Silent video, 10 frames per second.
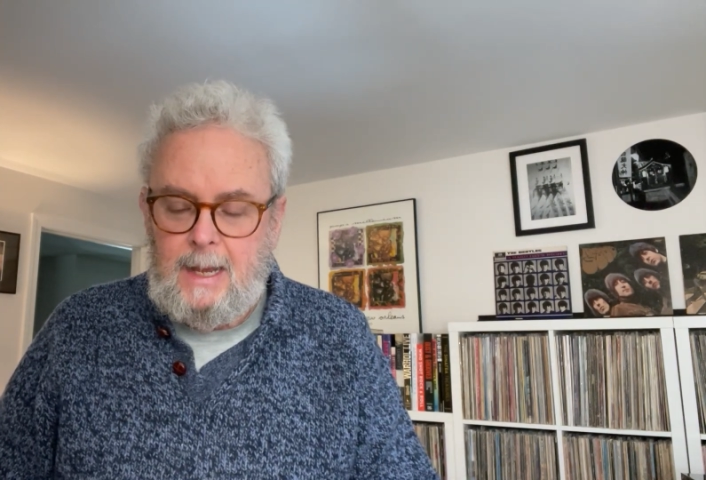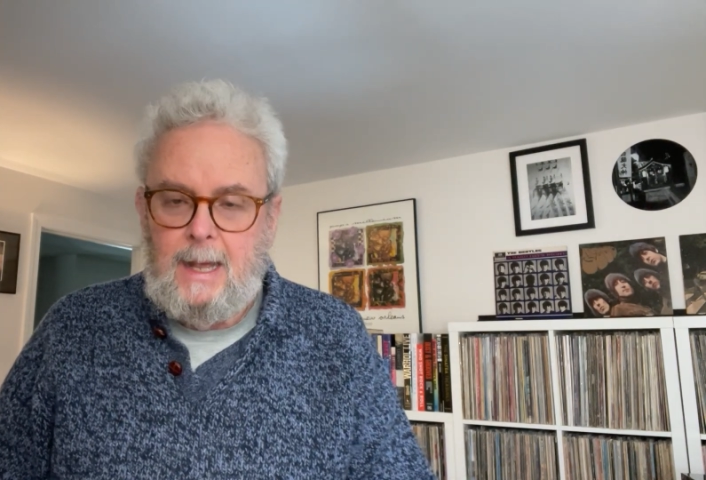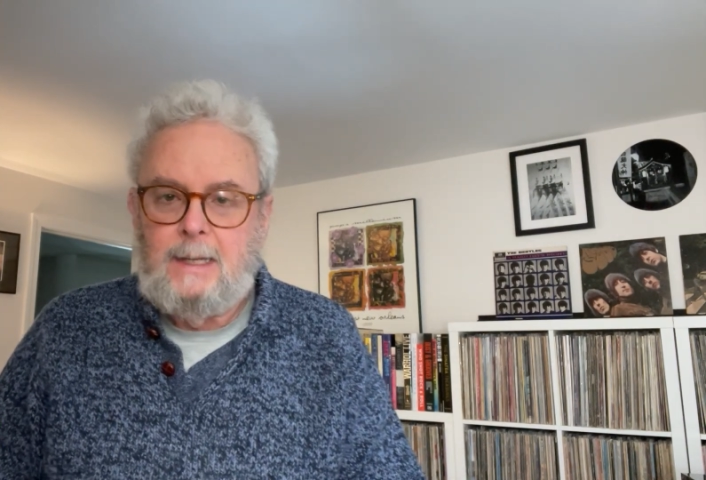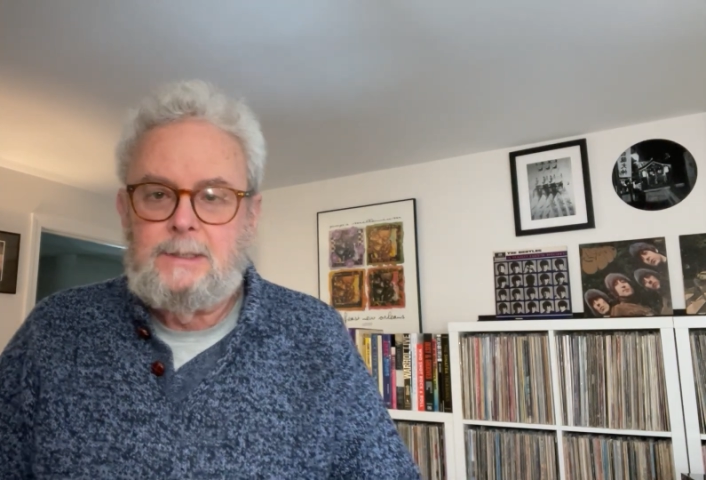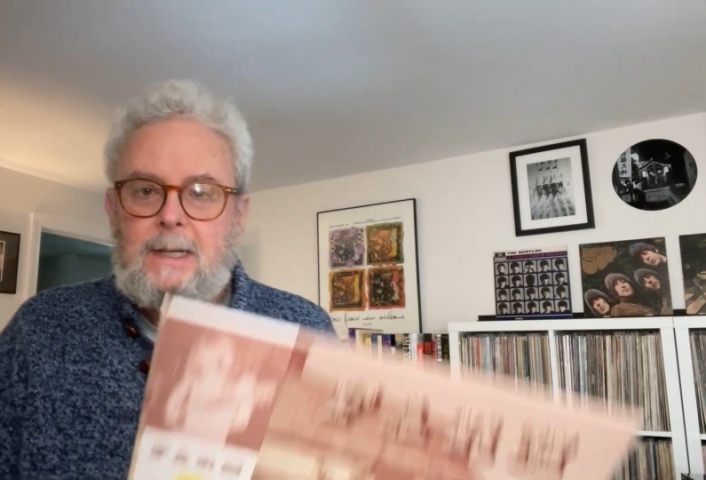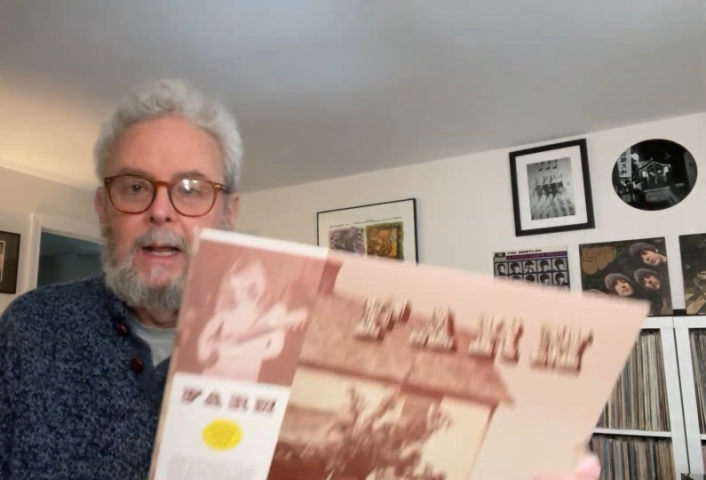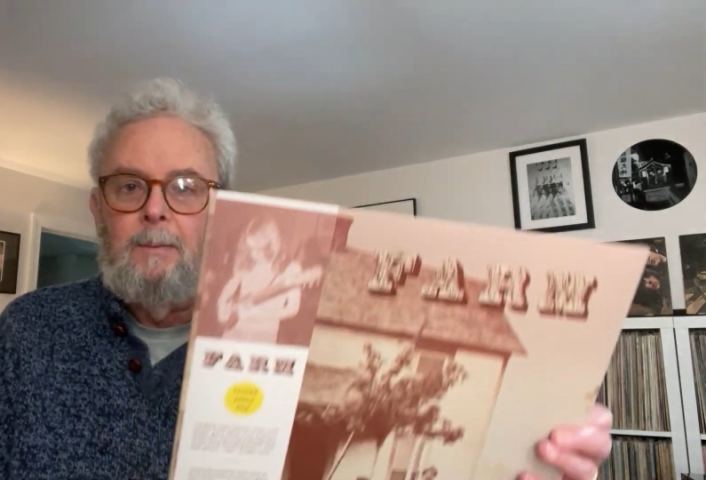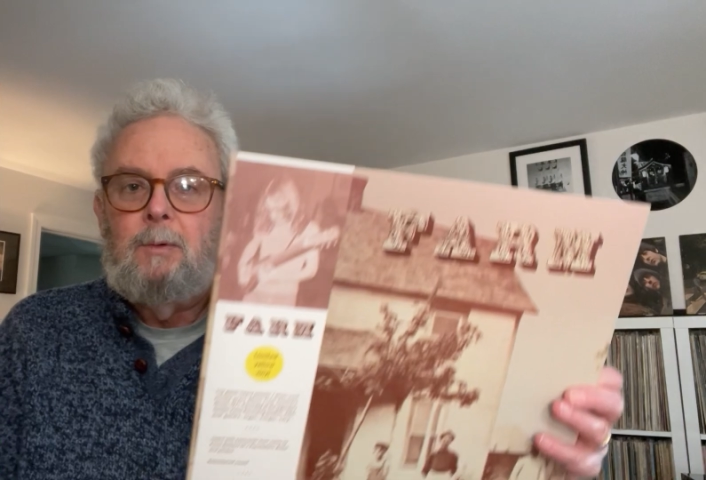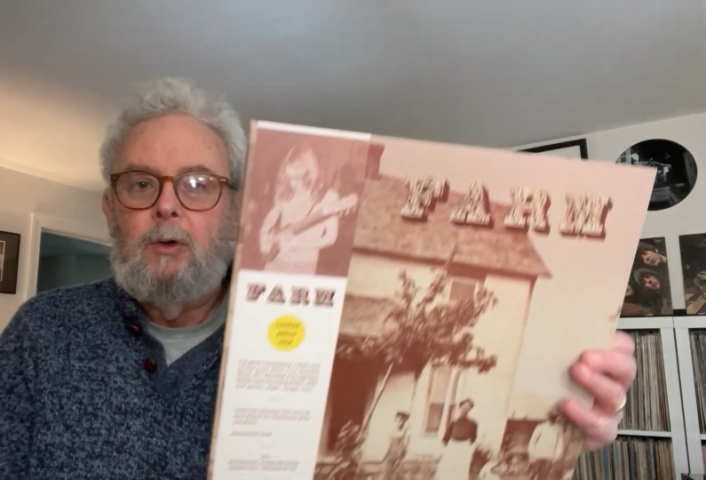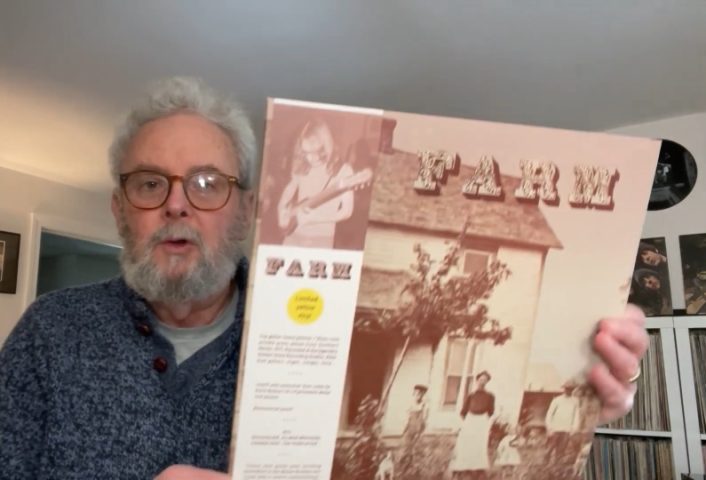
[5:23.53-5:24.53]
And it's an
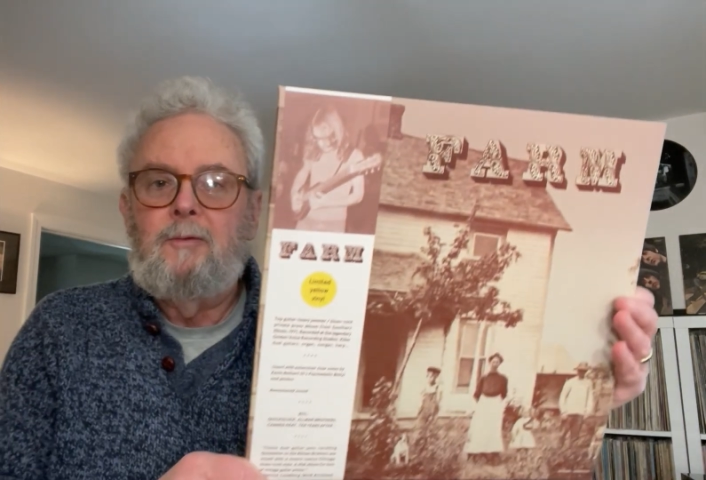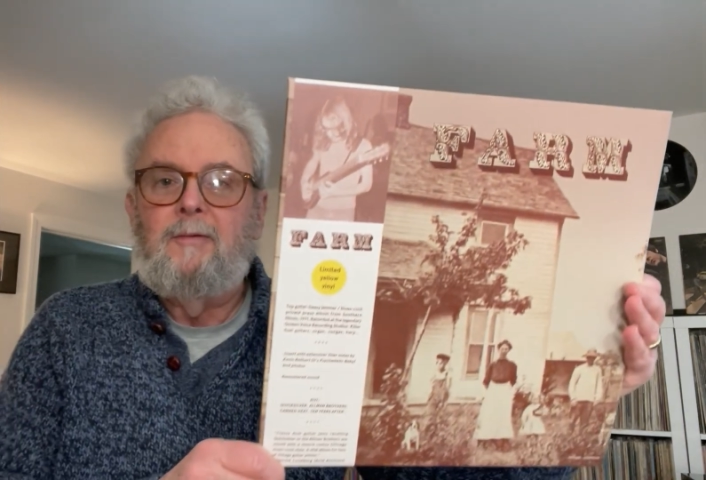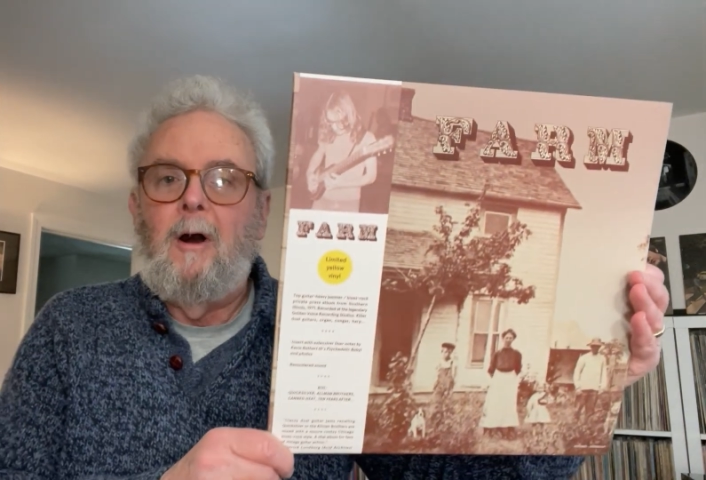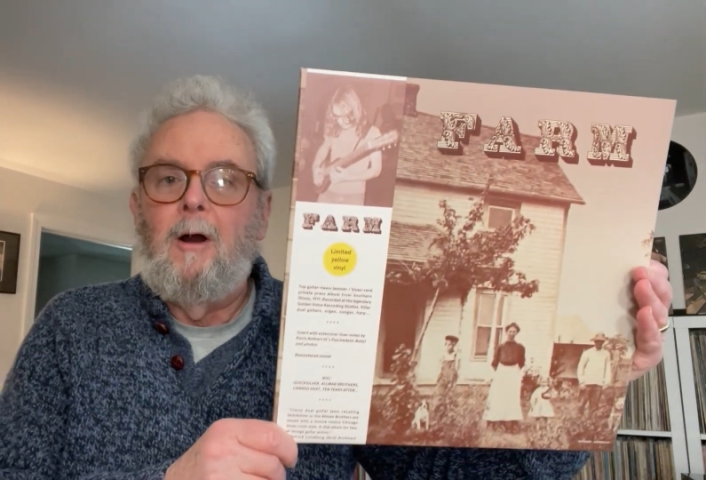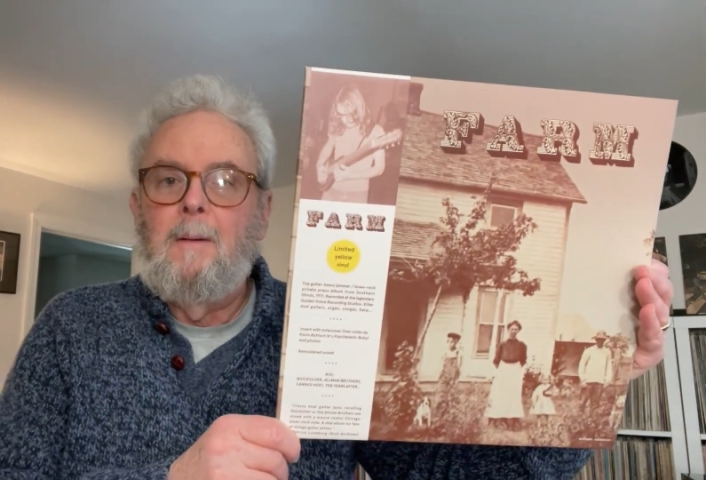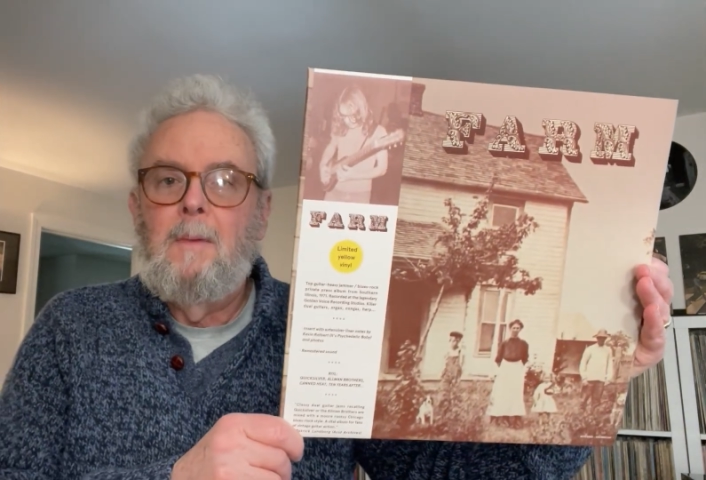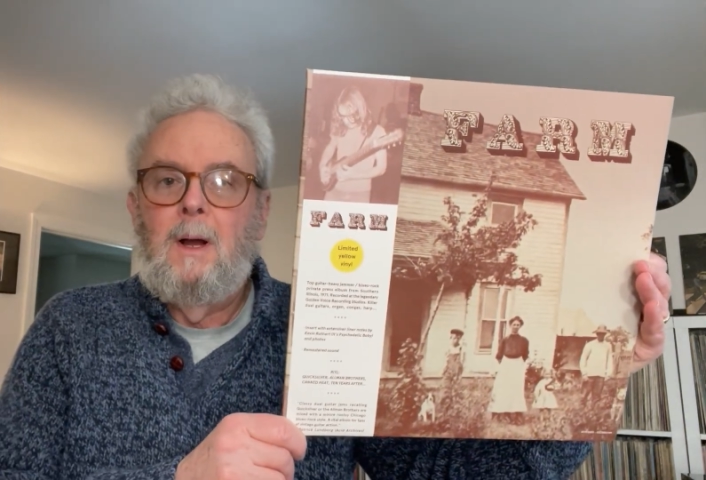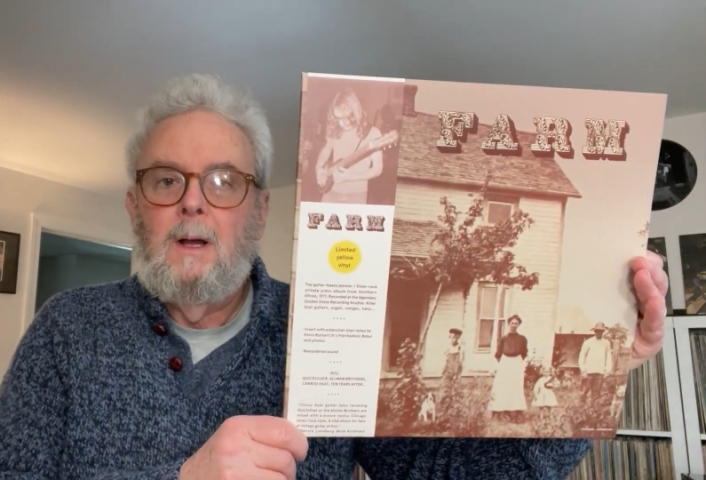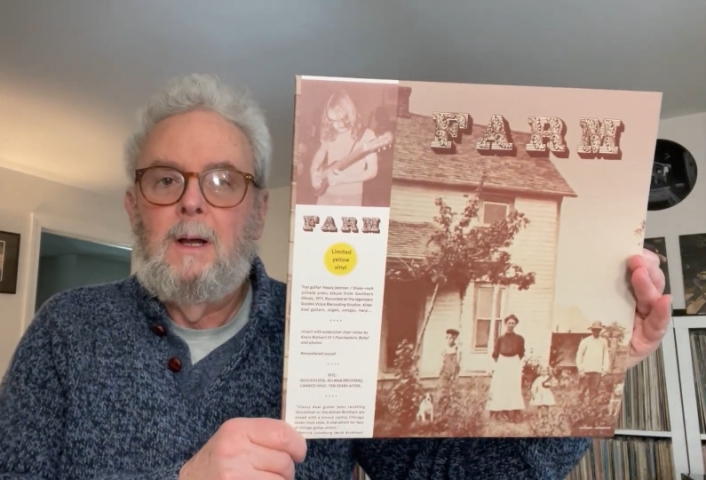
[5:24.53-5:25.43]
album called Farm,